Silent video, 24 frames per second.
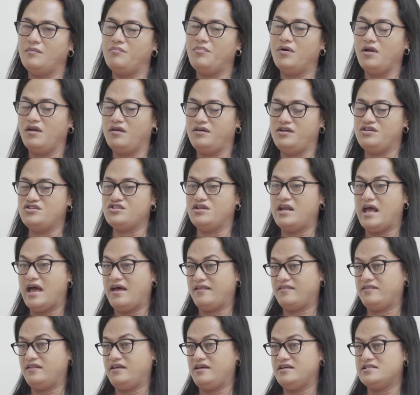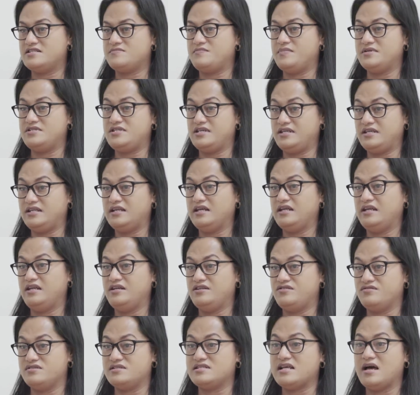Polynesian athletes,
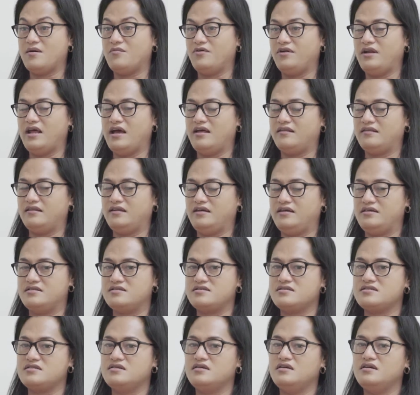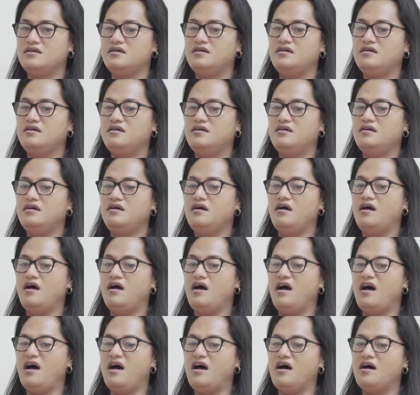particularly to Samoan athletes,
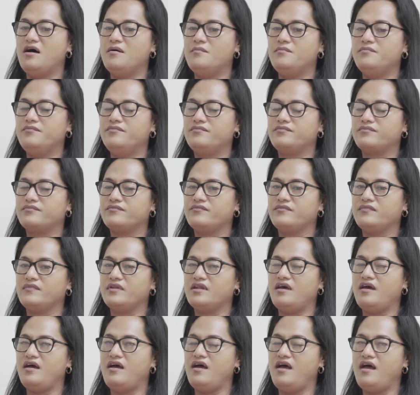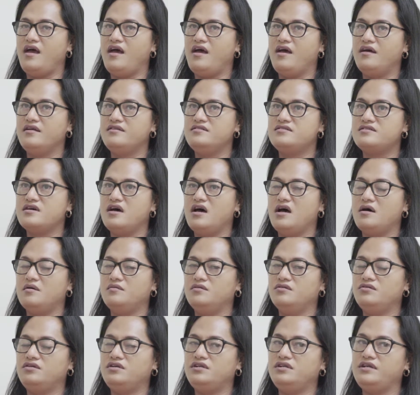and
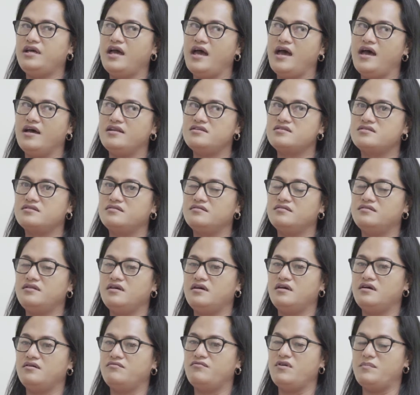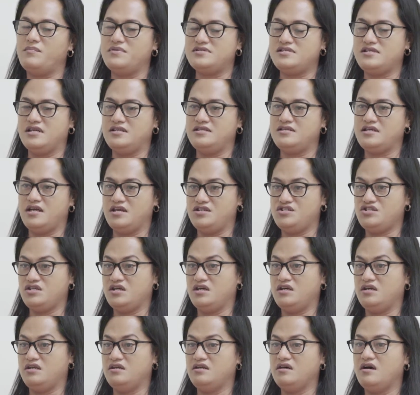looking at the
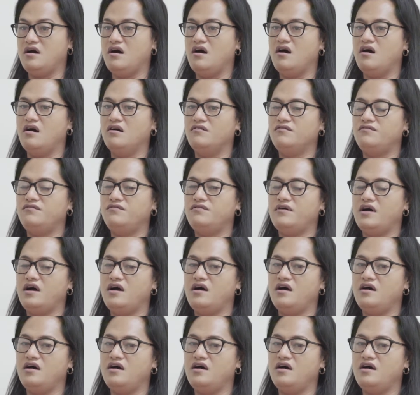representation of